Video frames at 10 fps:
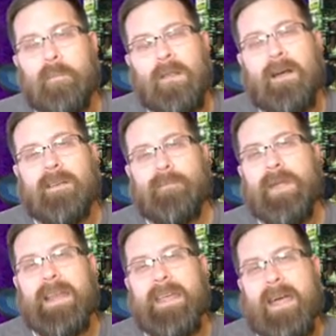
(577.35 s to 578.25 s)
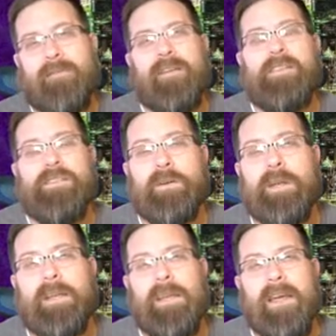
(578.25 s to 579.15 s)
plugged the PDF into
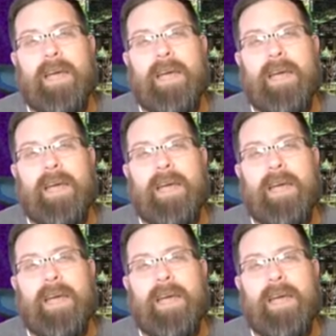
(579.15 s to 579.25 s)
it,